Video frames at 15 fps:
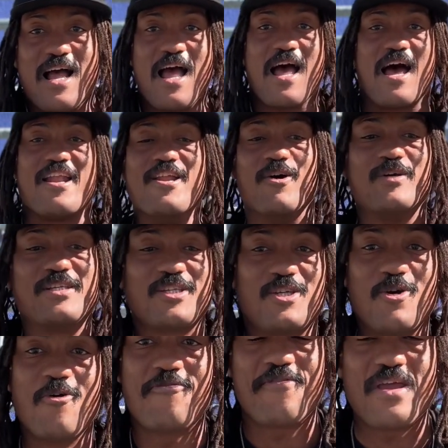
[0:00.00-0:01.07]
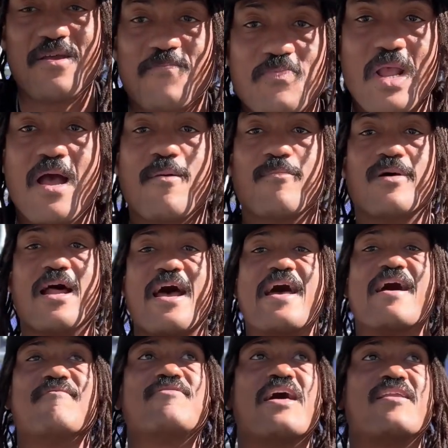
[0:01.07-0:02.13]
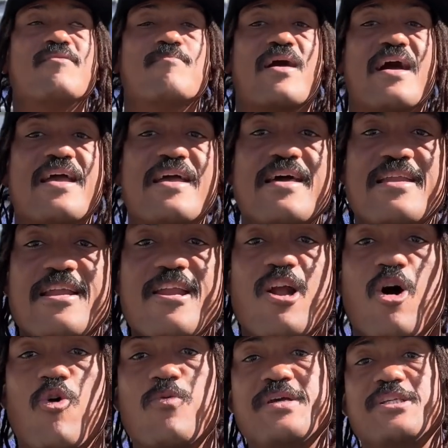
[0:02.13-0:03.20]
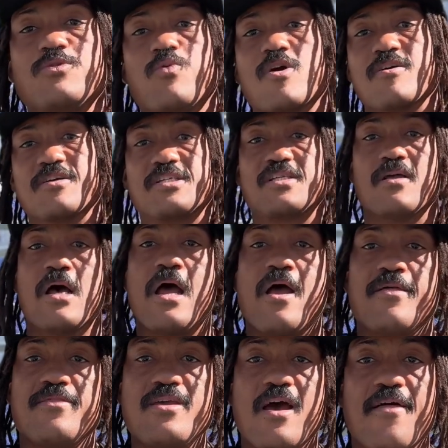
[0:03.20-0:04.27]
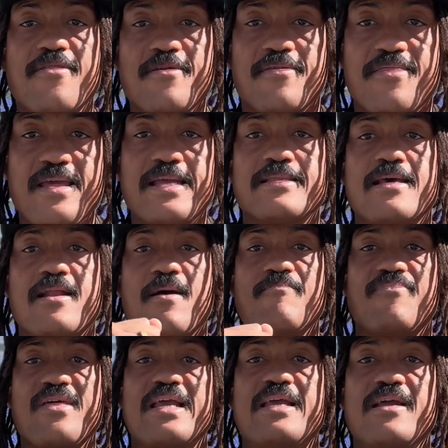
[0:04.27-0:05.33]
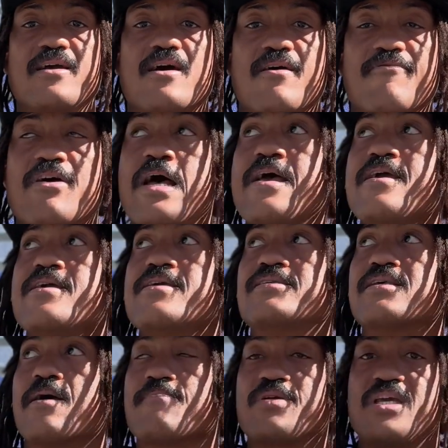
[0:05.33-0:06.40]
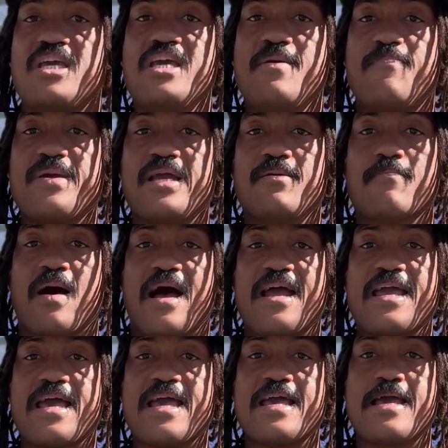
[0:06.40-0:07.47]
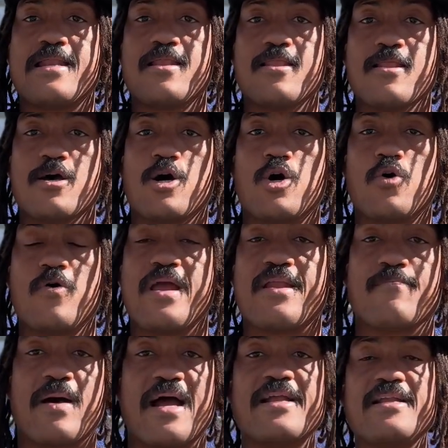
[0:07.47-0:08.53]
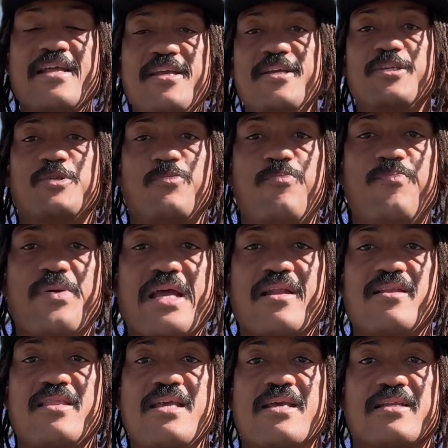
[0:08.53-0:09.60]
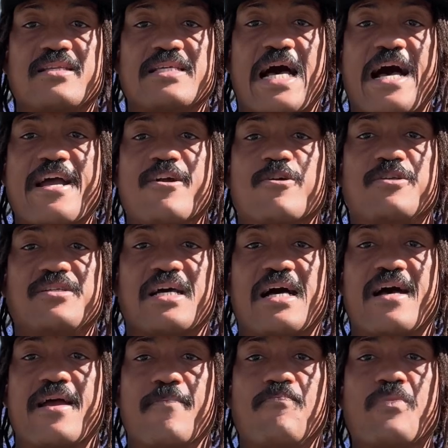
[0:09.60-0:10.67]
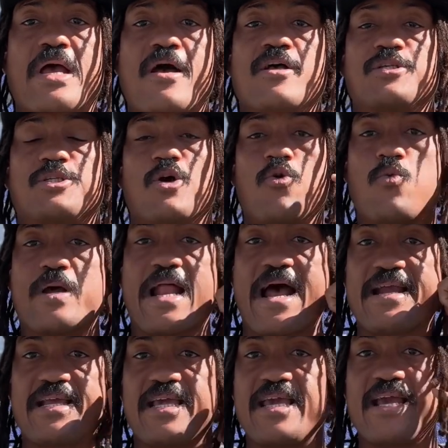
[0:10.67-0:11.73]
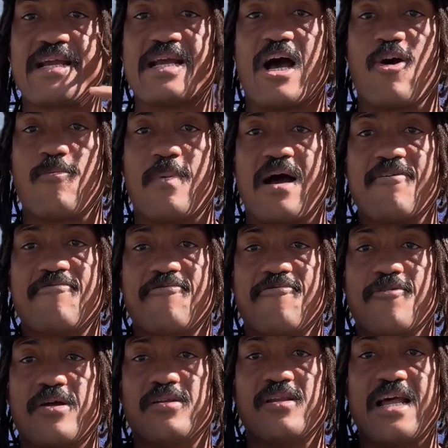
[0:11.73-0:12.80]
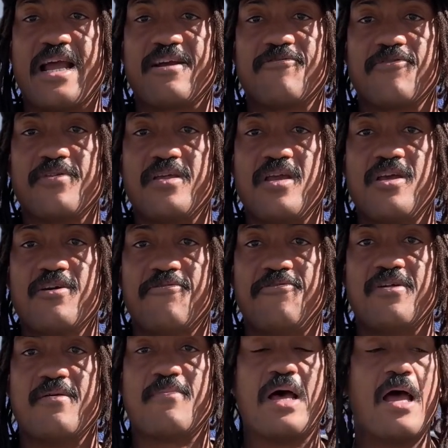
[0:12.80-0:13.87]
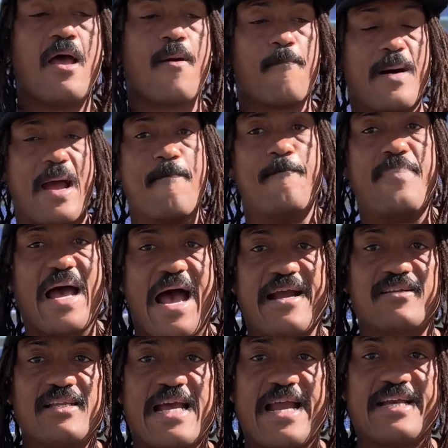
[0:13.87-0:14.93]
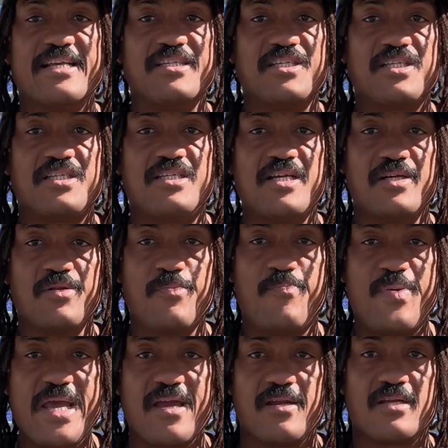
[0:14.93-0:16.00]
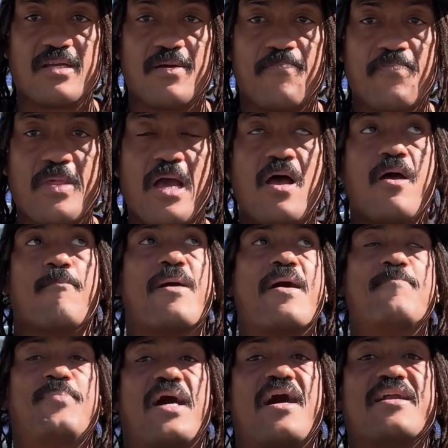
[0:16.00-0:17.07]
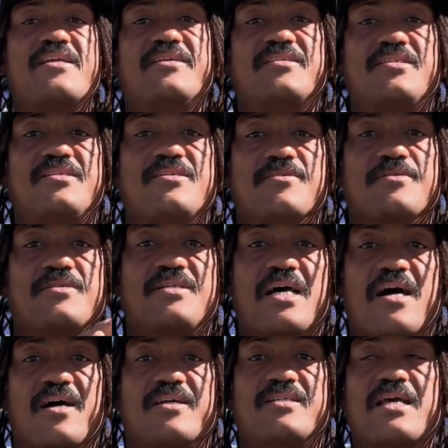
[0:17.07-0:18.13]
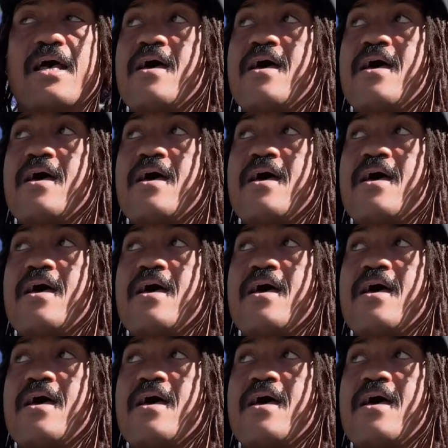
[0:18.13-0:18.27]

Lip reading: I know it's goofy, but I have that in my head and it always works. The other thing that I'm thinking of is I'm keeping my head low and my knees bent the entire time. So when I kick out my front leg for the heel flip, my back leg is still bent. My body is still tucked.